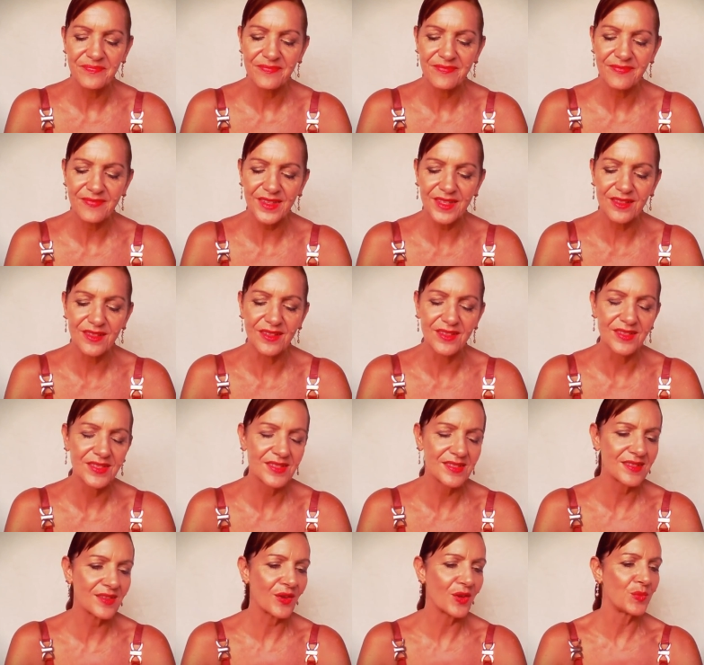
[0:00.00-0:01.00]
Oh,
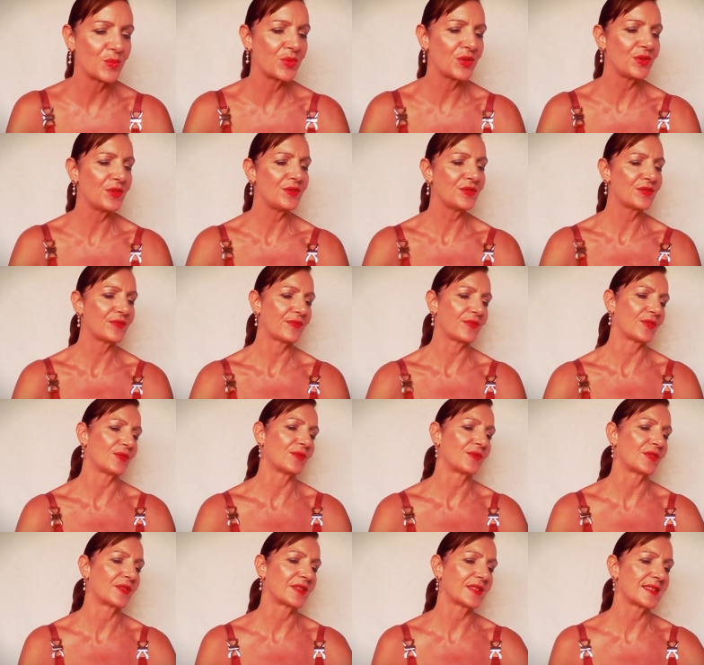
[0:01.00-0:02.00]
so beautiful,
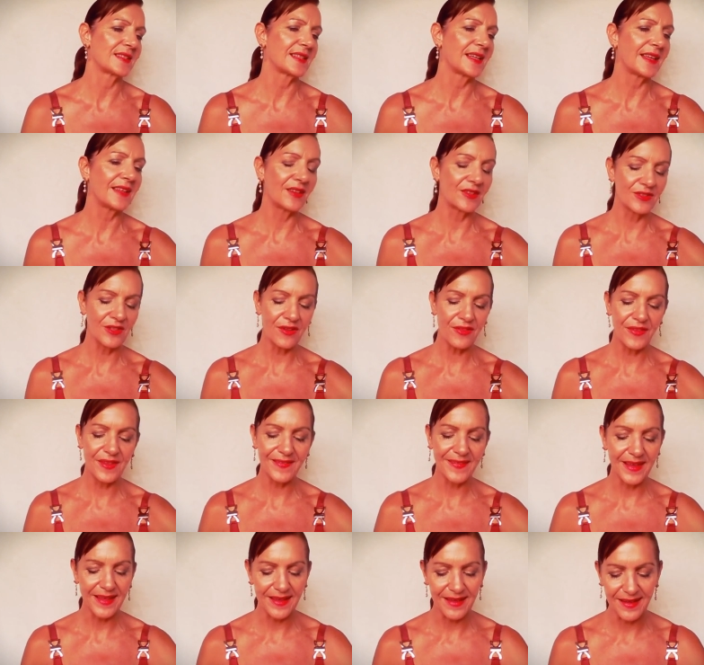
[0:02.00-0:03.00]
I've got to say. I don't think
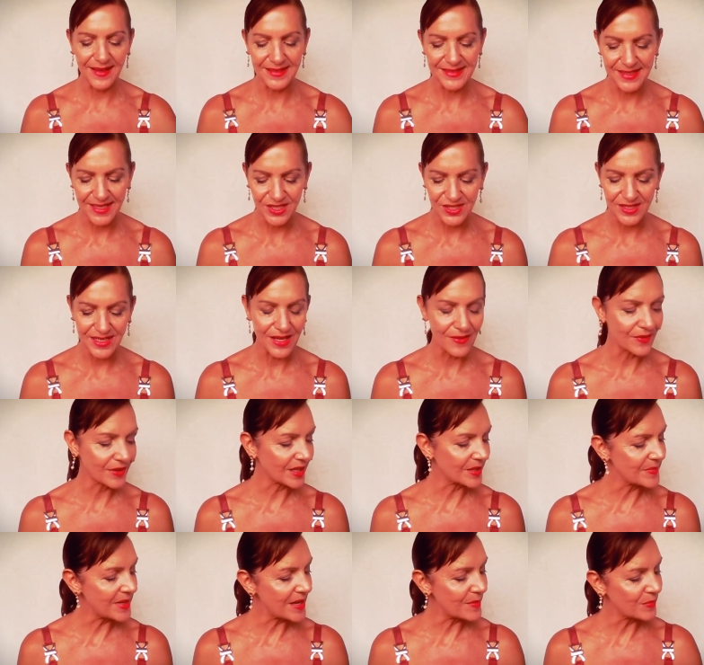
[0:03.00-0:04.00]
that card's actually ever
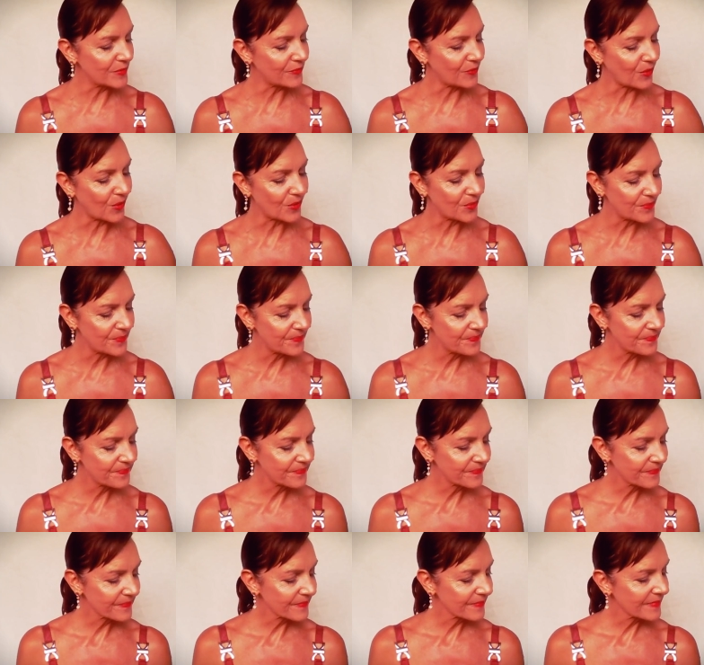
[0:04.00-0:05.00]
come out before.
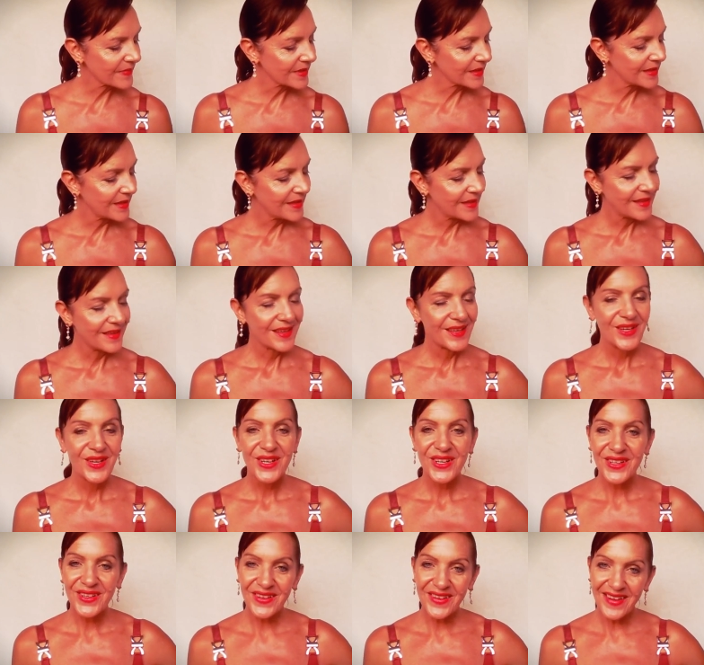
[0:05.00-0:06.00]

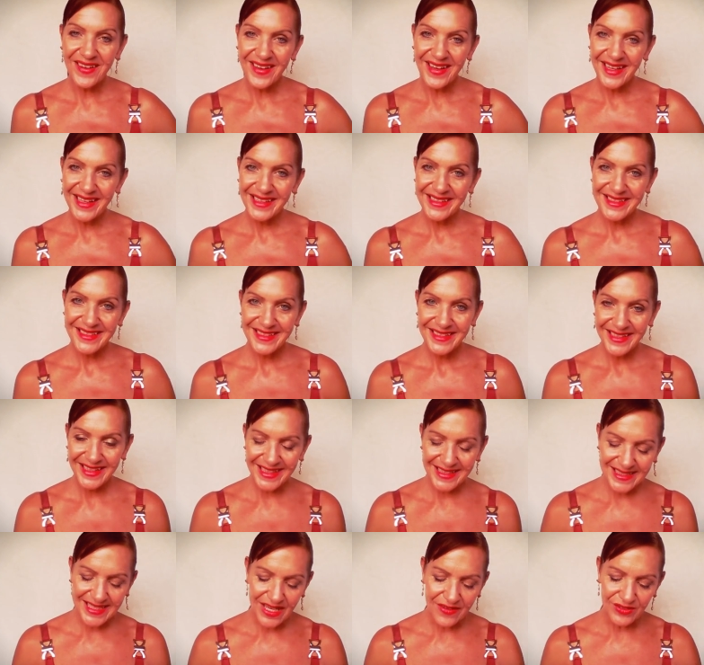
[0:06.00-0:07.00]
All right,
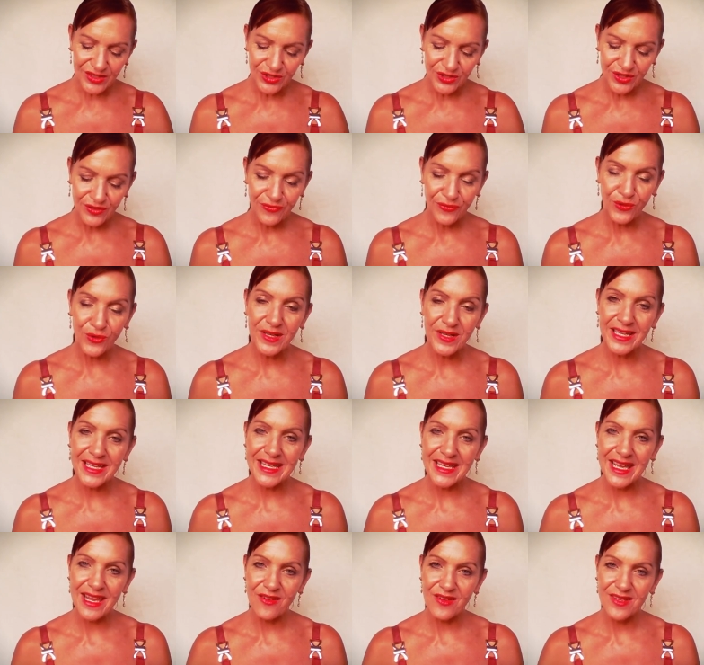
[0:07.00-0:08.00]
let's have a look at four
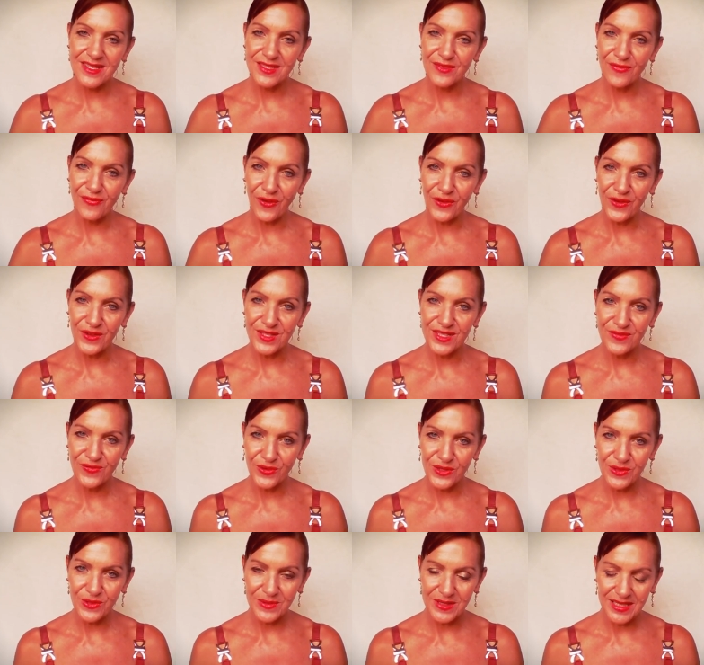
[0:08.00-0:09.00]
key areas of focus
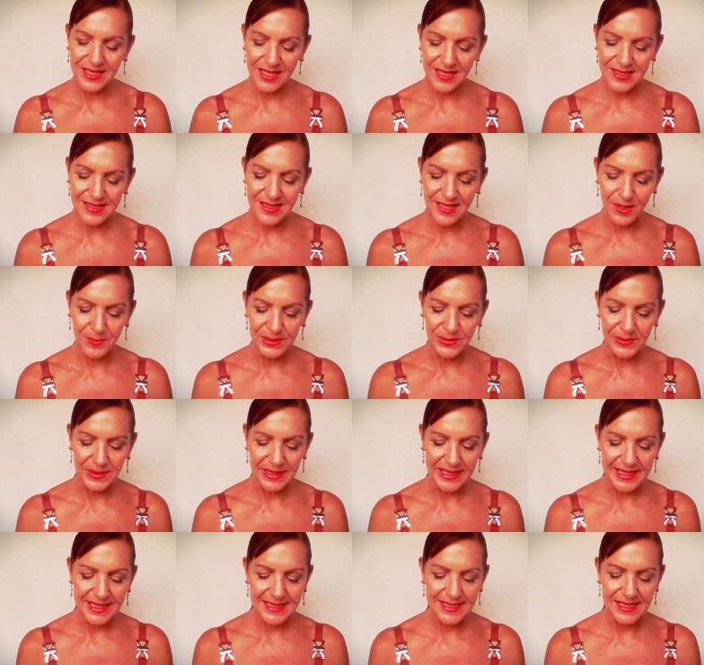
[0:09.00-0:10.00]
for you in the next couple of
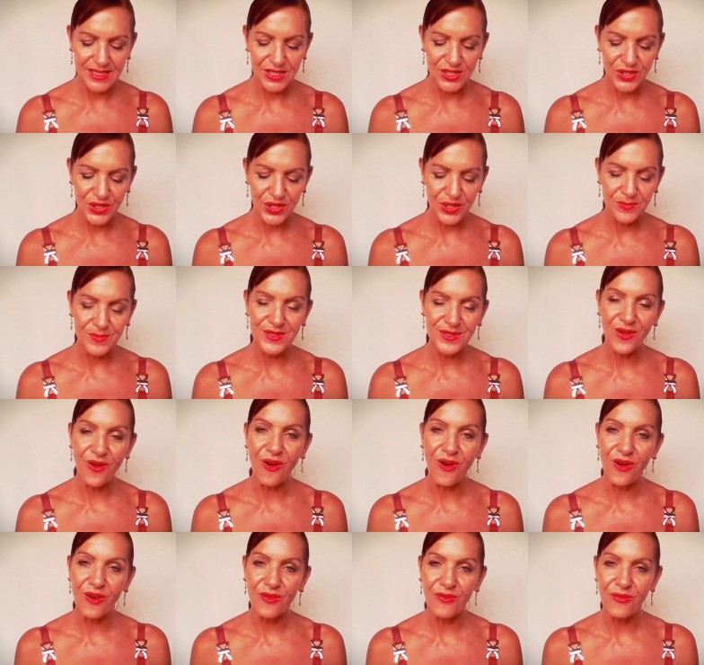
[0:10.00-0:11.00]
weeks in terms
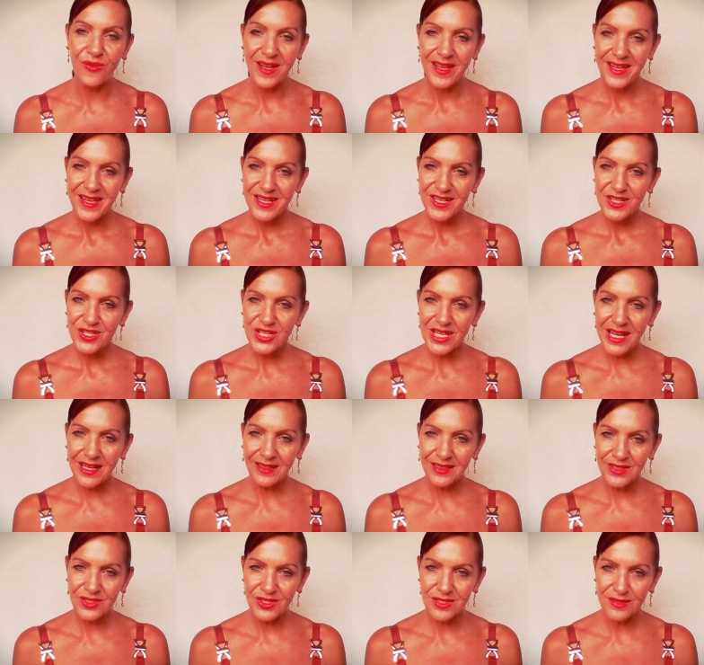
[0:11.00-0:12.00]
of
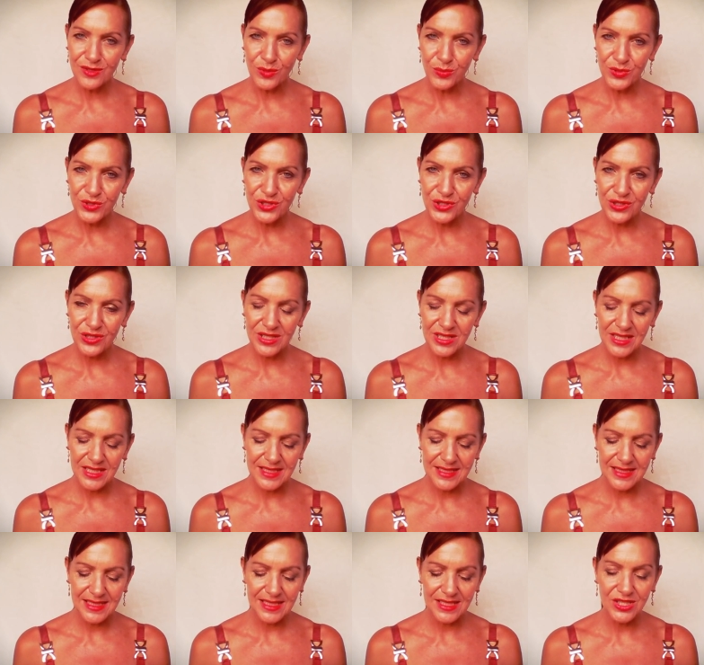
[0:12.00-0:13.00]
challenges,
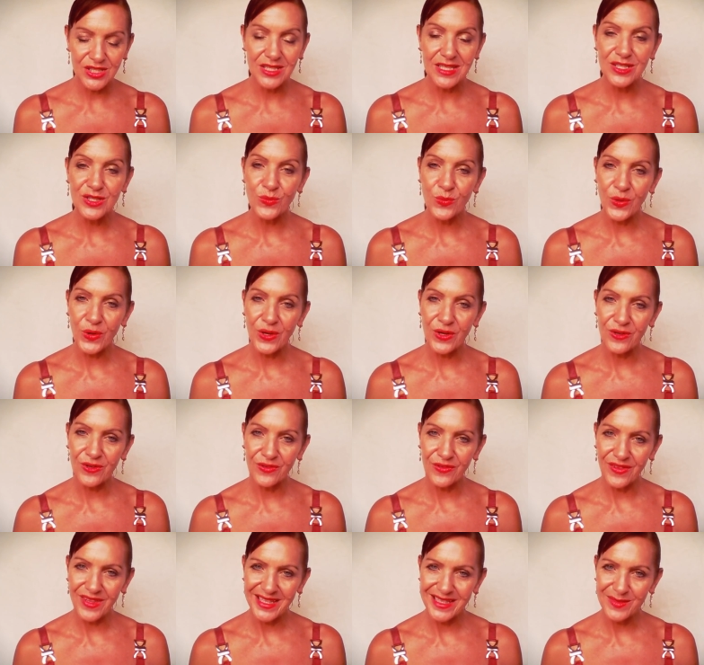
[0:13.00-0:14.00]
opportunities, things you need to work
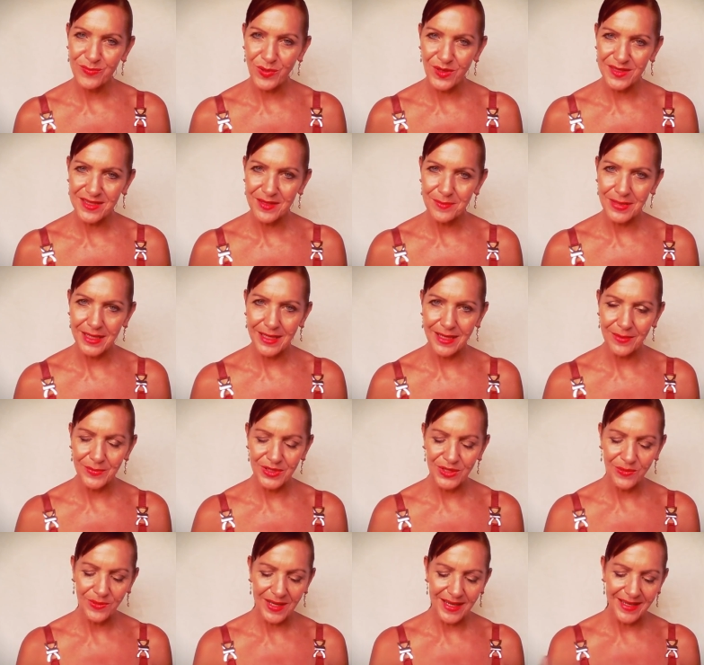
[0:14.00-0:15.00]
on, things possibly
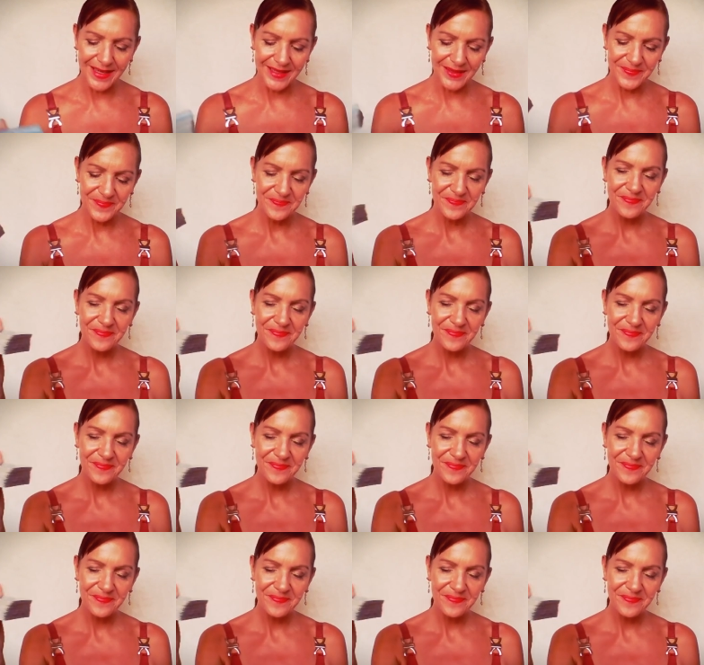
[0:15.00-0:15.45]
coming your way